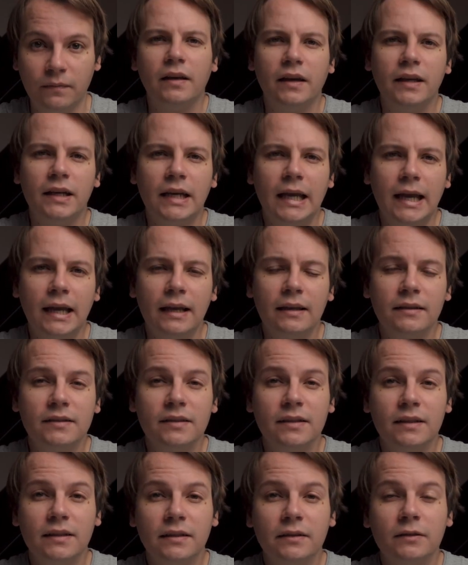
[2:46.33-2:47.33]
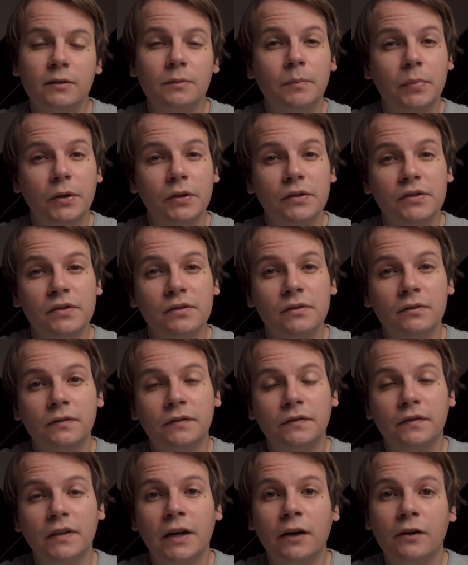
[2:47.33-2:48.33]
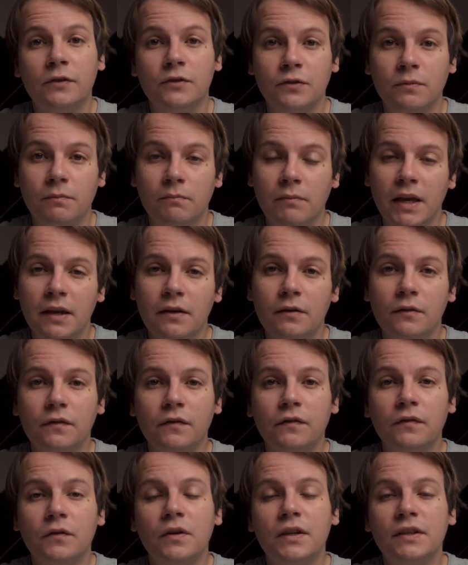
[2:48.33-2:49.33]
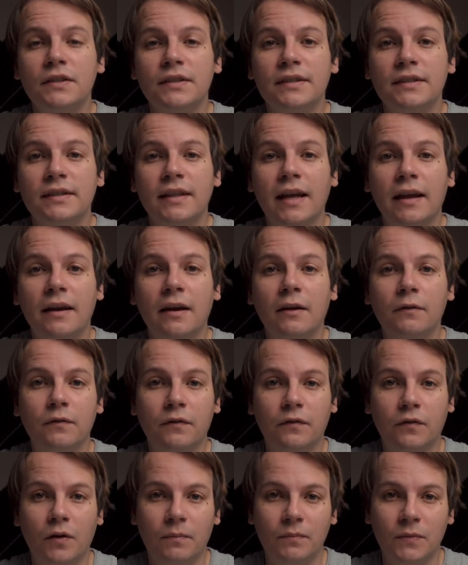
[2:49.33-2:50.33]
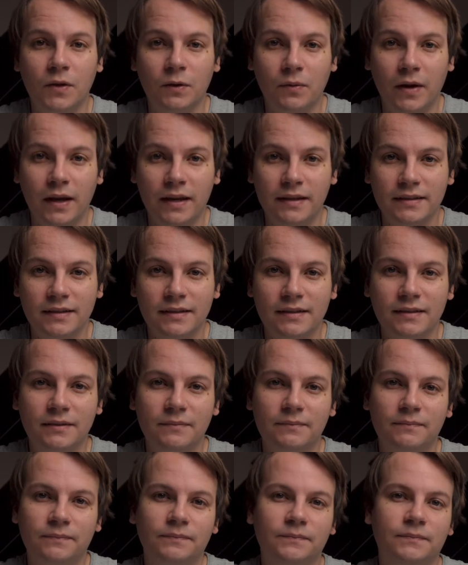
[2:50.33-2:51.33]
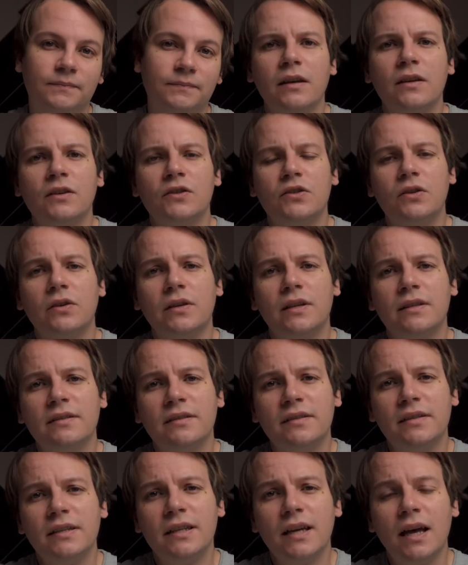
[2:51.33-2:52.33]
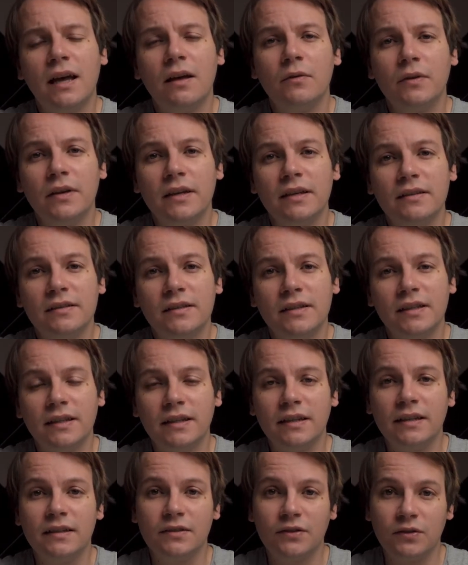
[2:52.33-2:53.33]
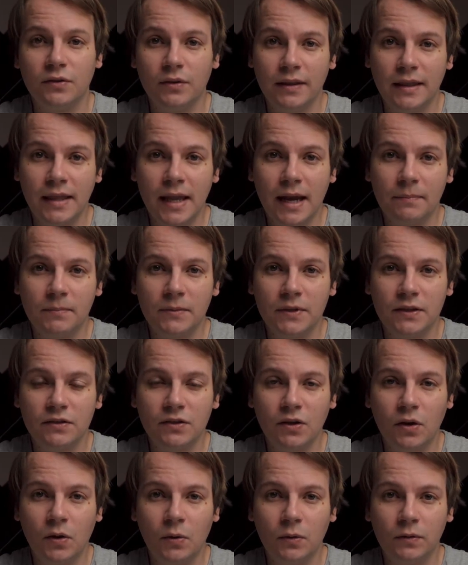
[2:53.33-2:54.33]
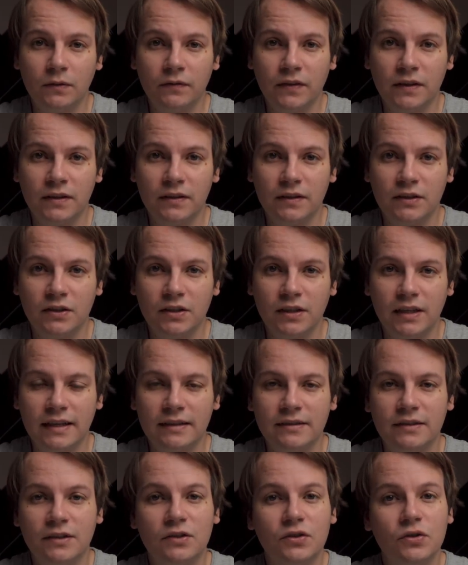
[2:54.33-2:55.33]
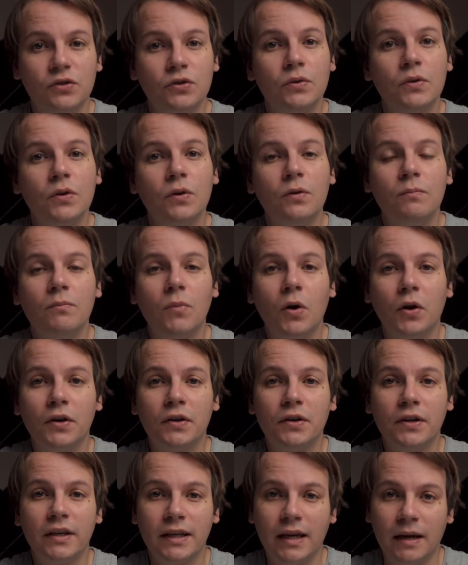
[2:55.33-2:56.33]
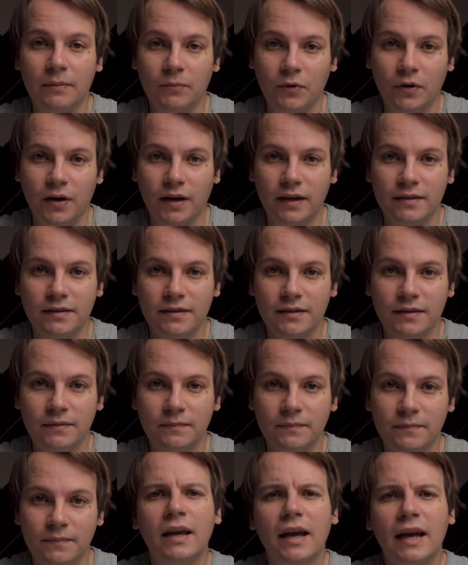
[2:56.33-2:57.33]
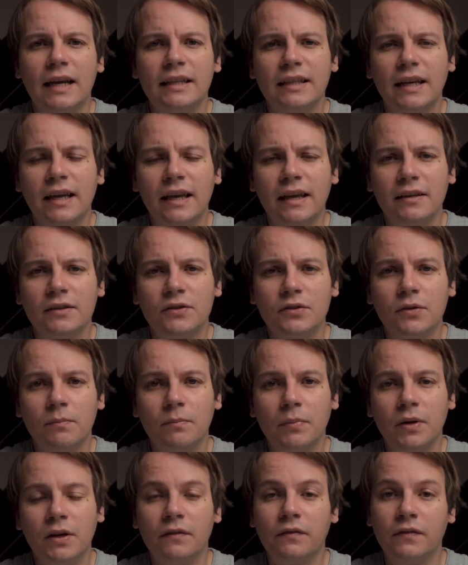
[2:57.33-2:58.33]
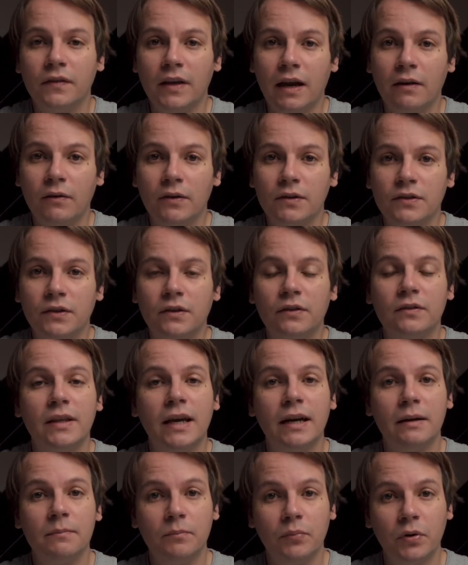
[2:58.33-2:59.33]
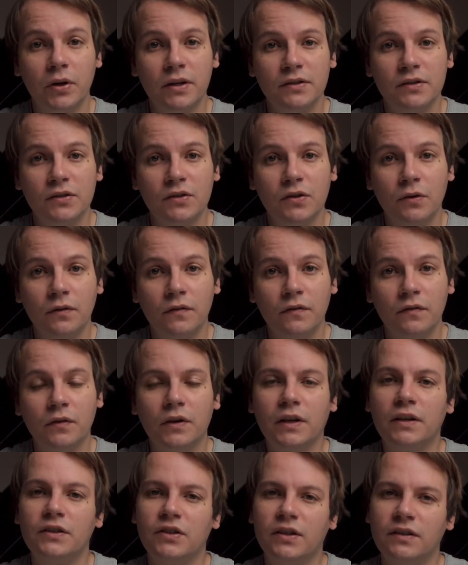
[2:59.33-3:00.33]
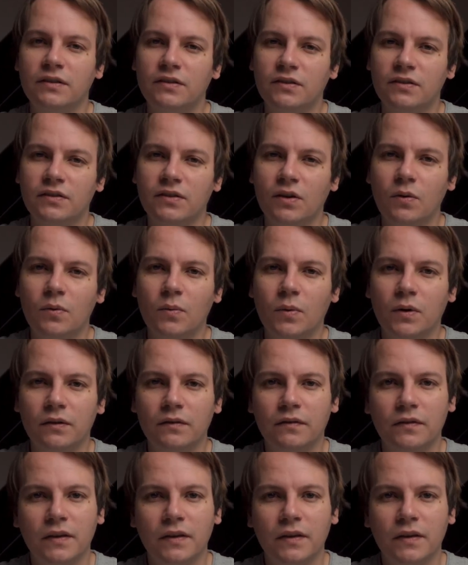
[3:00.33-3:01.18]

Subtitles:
It adds a little personal flair to make your footage stand out from the rest. So you can see how easy it is to adapt these old vintage lenses to your modern cameras. And the extra bit of character that it brings to your footage is so worth